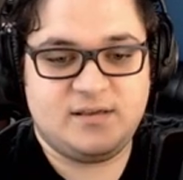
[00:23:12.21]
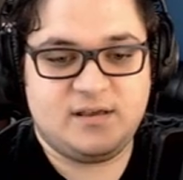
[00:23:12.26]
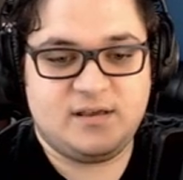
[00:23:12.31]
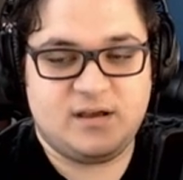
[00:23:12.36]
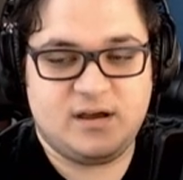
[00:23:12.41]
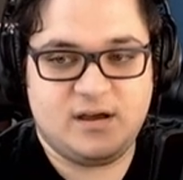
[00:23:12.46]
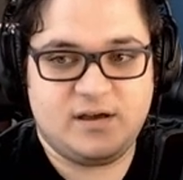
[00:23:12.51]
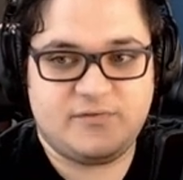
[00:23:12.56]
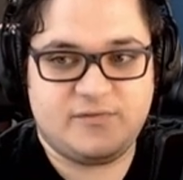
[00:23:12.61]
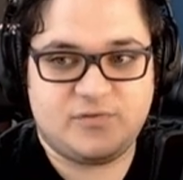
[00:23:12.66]

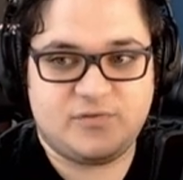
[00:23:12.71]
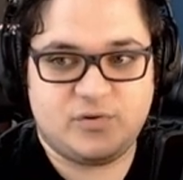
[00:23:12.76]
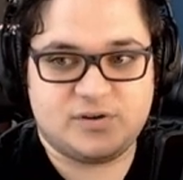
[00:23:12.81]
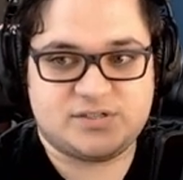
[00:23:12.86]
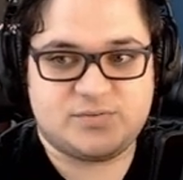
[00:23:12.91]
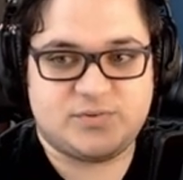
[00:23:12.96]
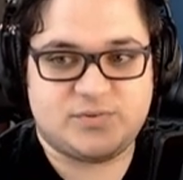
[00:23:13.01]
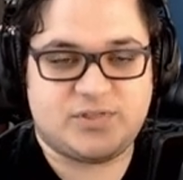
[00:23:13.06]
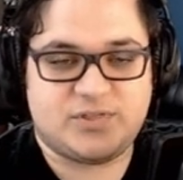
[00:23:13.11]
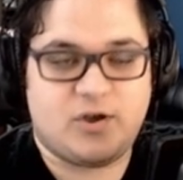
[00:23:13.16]
Uh, of
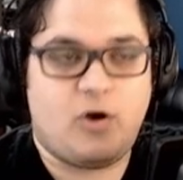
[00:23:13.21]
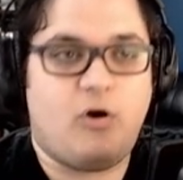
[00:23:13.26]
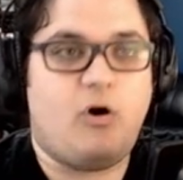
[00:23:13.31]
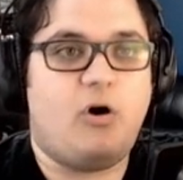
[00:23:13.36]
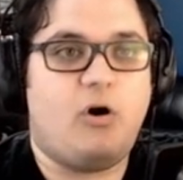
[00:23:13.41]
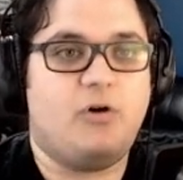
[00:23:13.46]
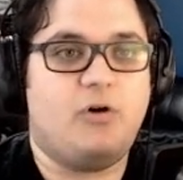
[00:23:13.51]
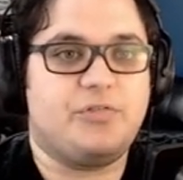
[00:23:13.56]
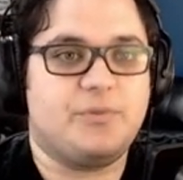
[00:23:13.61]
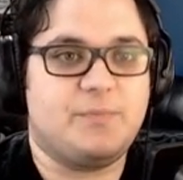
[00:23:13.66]
course, with
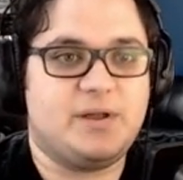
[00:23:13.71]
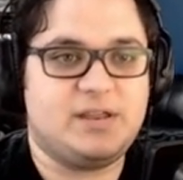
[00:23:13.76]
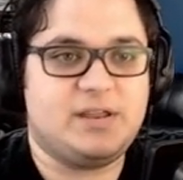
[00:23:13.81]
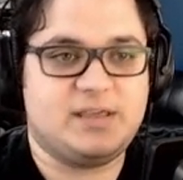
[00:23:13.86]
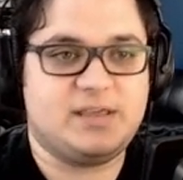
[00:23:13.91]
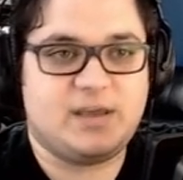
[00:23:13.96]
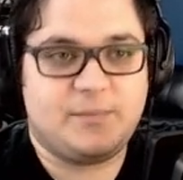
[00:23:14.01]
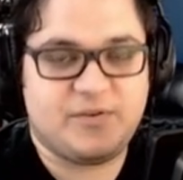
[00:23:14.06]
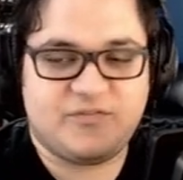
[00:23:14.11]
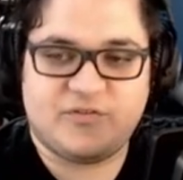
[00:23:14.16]
all the money
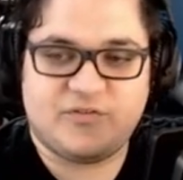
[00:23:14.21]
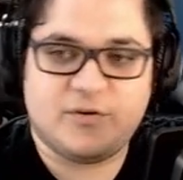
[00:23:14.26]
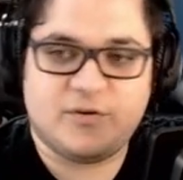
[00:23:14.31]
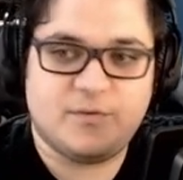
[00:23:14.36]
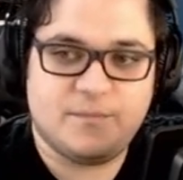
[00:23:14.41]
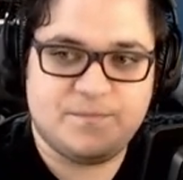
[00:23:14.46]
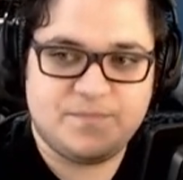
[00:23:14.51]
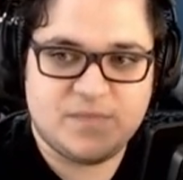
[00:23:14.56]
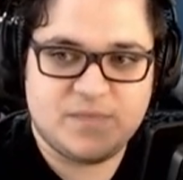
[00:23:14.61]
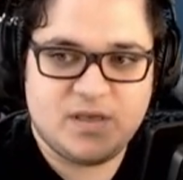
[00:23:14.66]
coming
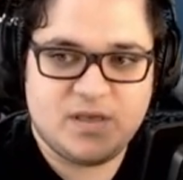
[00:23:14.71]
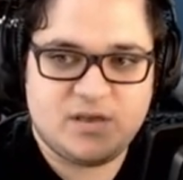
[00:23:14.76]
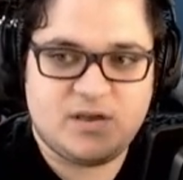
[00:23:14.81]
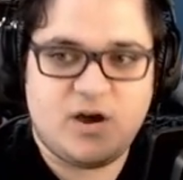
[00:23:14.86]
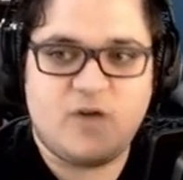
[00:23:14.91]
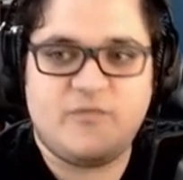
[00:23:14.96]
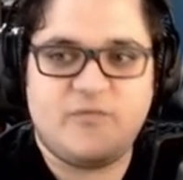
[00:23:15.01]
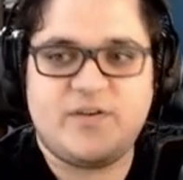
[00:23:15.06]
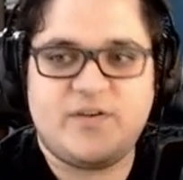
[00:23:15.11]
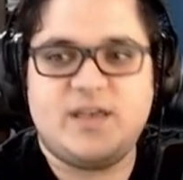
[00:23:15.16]
from
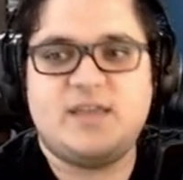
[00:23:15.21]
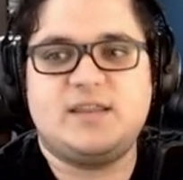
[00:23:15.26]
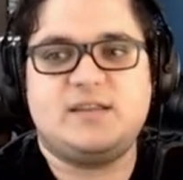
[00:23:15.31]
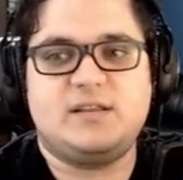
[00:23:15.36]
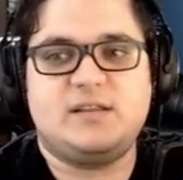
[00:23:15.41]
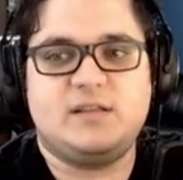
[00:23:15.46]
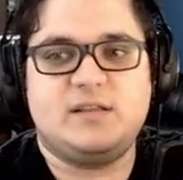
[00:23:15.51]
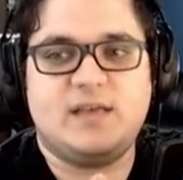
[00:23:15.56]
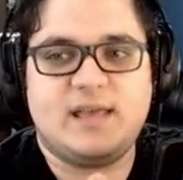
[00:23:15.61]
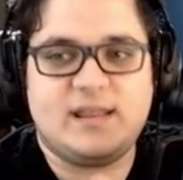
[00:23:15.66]
COVID
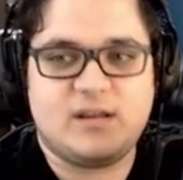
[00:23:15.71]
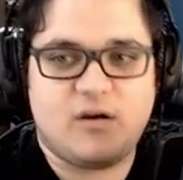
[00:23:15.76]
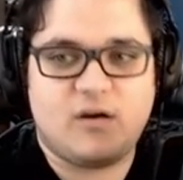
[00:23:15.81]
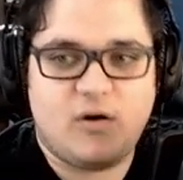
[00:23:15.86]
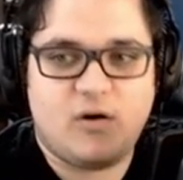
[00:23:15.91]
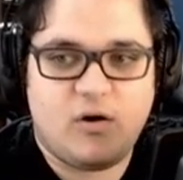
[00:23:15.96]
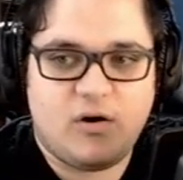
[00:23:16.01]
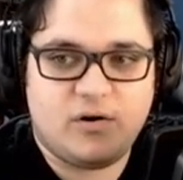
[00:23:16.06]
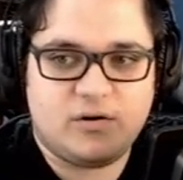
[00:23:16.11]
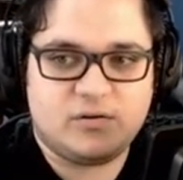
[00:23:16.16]
and, and
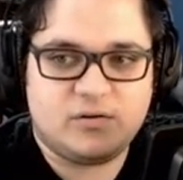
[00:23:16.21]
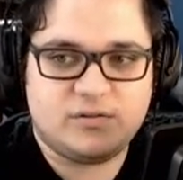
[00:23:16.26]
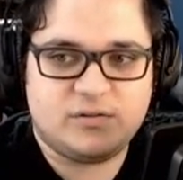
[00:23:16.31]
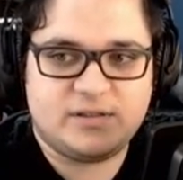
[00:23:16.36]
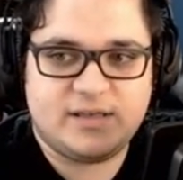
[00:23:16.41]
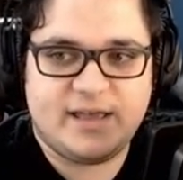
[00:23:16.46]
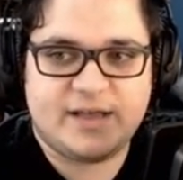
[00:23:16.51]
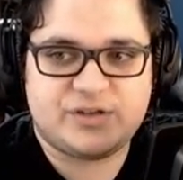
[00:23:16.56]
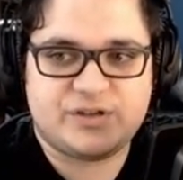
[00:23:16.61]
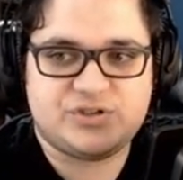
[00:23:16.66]
all
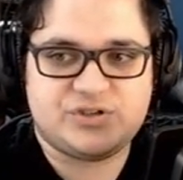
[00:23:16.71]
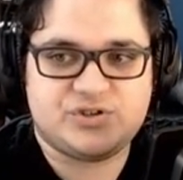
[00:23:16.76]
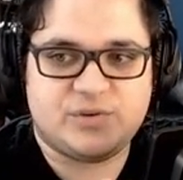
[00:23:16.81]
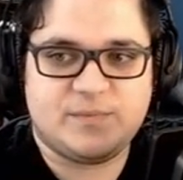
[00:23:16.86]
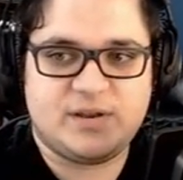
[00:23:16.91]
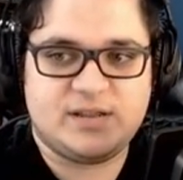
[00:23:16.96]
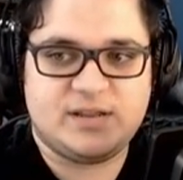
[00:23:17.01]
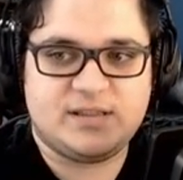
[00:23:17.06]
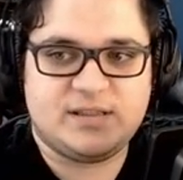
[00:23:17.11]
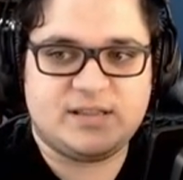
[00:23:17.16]
the extra
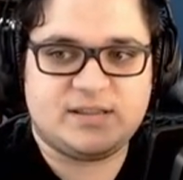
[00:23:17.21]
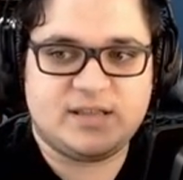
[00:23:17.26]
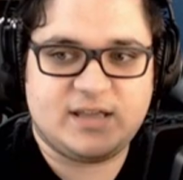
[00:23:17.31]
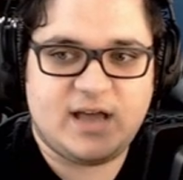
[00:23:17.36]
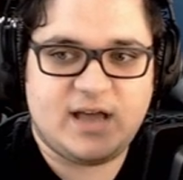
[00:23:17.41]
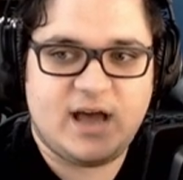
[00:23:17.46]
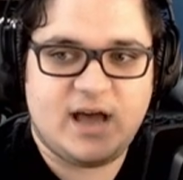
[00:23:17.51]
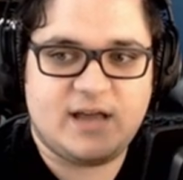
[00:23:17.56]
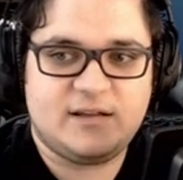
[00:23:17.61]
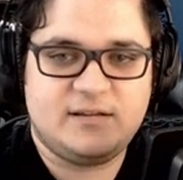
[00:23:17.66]
money that they
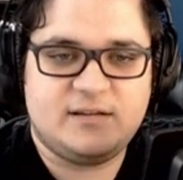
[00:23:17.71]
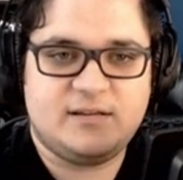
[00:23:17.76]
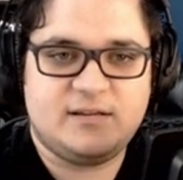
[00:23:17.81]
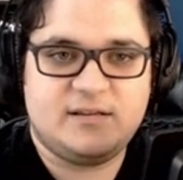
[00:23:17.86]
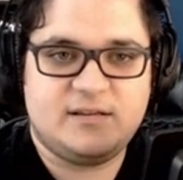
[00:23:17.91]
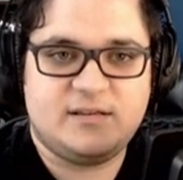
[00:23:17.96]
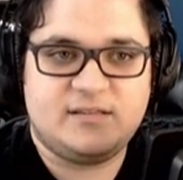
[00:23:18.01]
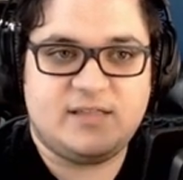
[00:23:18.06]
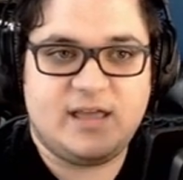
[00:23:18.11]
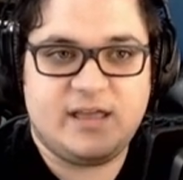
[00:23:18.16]
got,
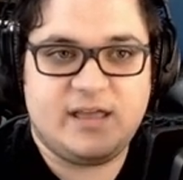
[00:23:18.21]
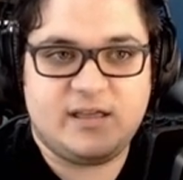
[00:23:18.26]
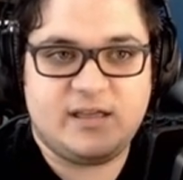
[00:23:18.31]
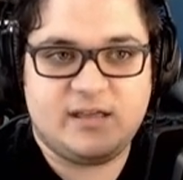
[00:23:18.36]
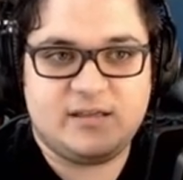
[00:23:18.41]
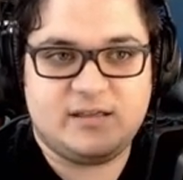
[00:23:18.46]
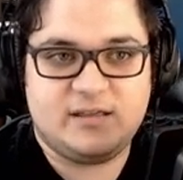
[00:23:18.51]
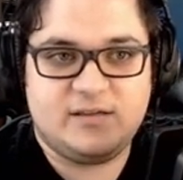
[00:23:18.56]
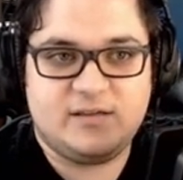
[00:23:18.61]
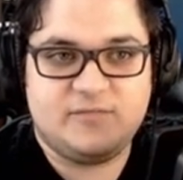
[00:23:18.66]

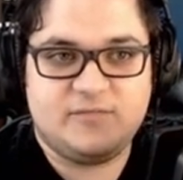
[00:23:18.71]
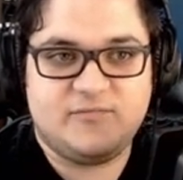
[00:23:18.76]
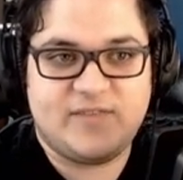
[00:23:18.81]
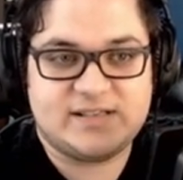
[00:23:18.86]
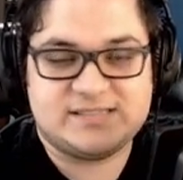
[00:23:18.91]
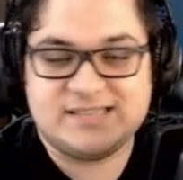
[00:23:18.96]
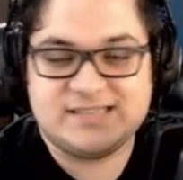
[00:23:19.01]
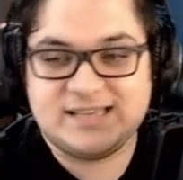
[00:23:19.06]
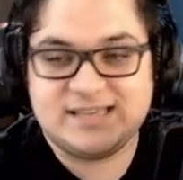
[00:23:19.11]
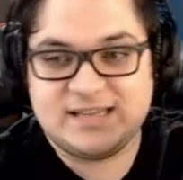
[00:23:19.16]
they
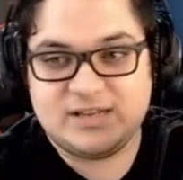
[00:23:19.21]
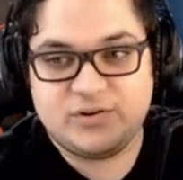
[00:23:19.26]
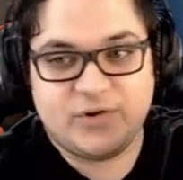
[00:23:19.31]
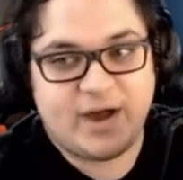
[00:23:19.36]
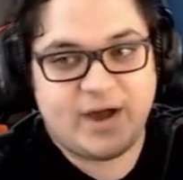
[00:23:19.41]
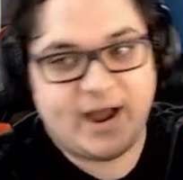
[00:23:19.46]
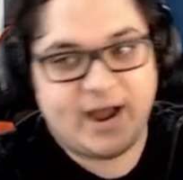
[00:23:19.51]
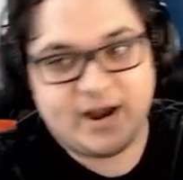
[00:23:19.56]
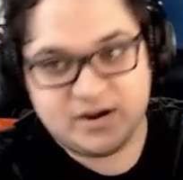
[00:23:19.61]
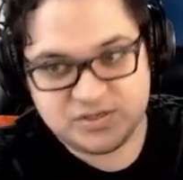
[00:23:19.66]
invested in new
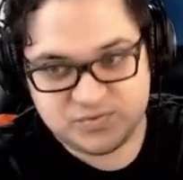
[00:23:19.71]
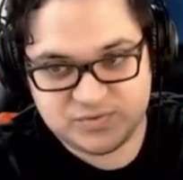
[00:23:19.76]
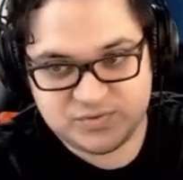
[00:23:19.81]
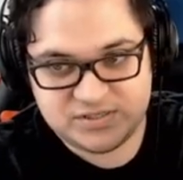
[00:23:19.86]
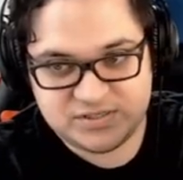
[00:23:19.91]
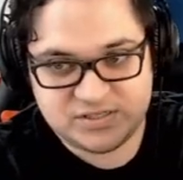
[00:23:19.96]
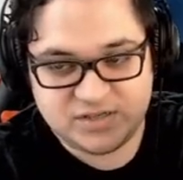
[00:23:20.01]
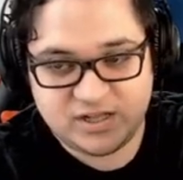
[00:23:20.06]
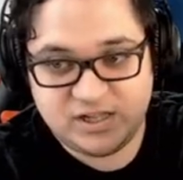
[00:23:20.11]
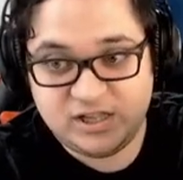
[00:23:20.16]
hires,
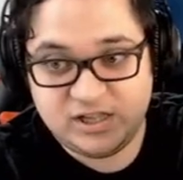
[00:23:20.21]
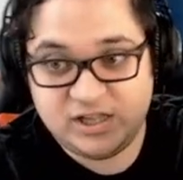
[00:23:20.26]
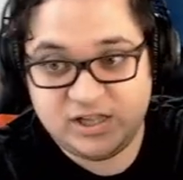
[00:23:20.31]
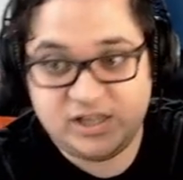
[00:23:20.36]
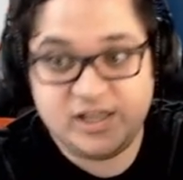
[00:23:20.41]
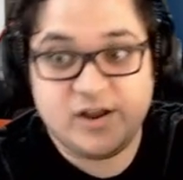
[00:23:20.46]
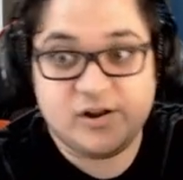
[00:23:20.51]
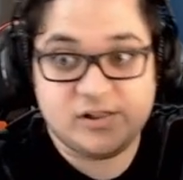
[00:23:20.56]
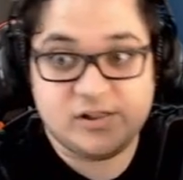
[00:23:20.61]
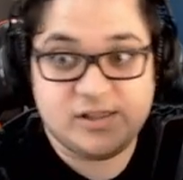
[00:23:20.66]
which is
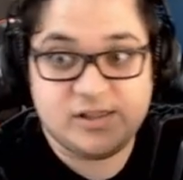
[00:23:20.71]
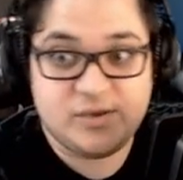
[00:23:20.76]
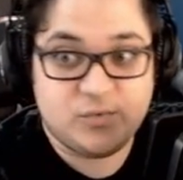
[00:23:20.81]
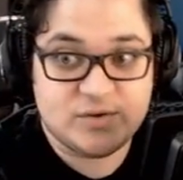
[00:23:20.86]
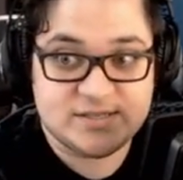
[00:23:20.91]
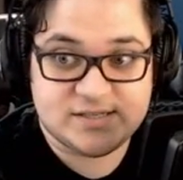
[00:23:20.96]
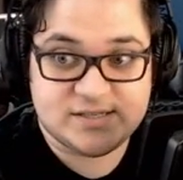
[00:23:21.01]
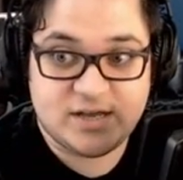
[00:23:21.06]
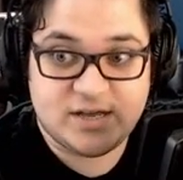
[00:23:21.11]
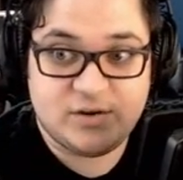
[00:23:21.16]
clearly
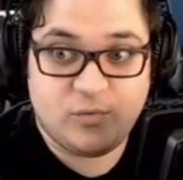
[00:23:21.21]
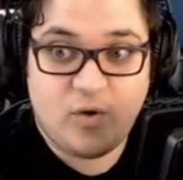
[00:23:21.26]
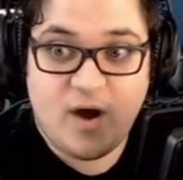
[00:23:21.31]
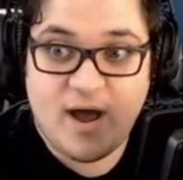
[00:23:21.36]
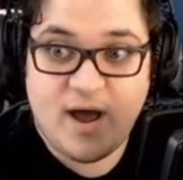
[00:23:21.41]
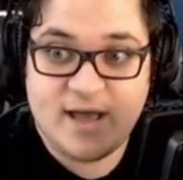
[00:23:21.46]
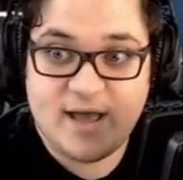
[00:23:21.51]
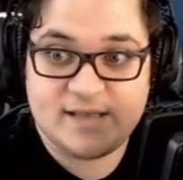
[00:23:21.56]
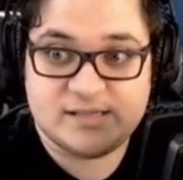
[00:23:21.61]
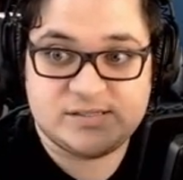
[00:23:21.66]
was
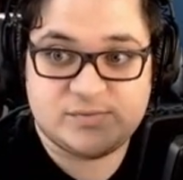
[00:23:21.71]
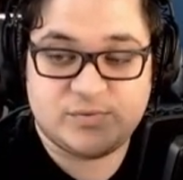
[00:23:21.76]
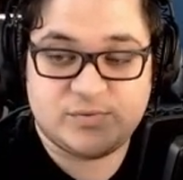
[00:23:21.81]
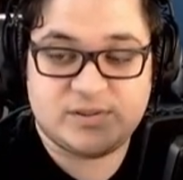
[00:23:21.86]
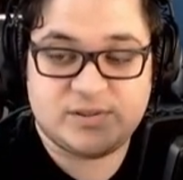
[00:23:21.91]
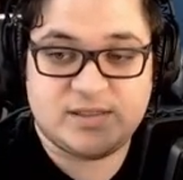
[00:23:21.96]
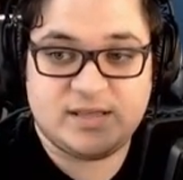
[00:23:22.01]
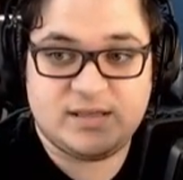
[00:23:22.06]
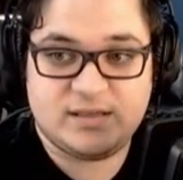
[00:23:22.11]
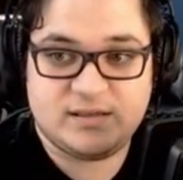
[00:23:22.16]
unwise
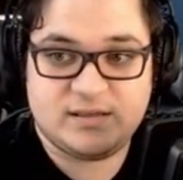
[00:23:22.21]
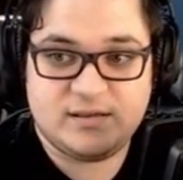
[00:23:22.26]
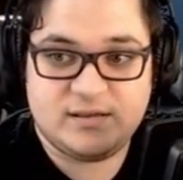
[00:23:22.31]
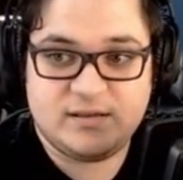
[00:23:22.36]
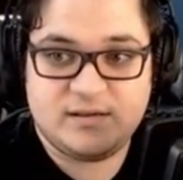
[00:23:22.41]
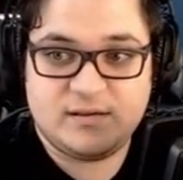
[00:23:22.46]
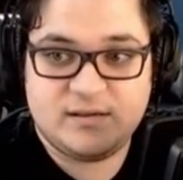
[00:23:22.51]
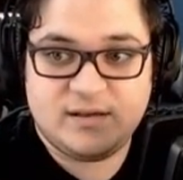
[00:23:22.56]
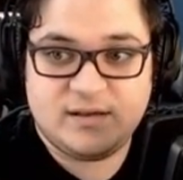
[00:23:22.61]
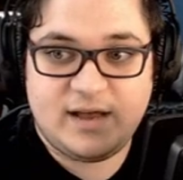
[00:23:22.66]
with the
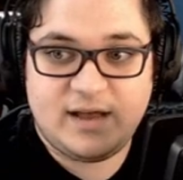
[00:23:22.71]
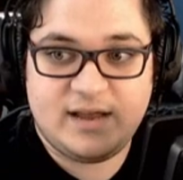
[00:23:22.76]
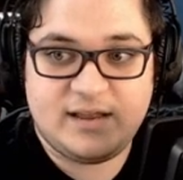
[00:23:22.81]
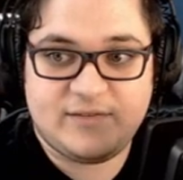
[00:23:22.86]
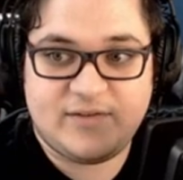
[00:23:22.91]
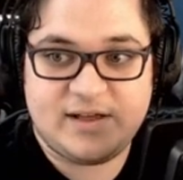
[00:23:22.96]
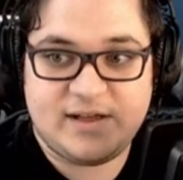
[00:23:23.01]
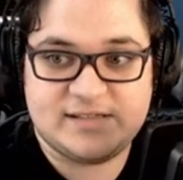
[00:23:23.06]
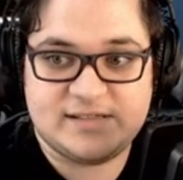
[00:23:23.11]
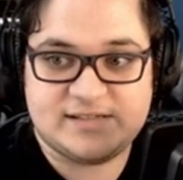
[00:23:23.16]
idea
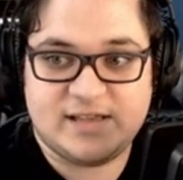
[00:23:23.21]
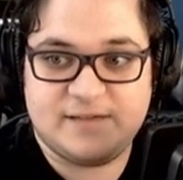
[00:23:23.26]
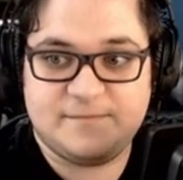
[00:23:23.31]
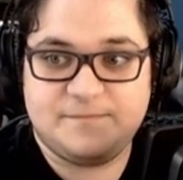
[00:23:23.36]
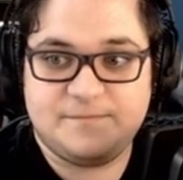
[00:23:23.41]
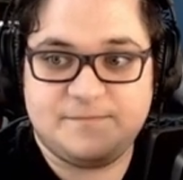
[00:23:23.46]
of hindsight.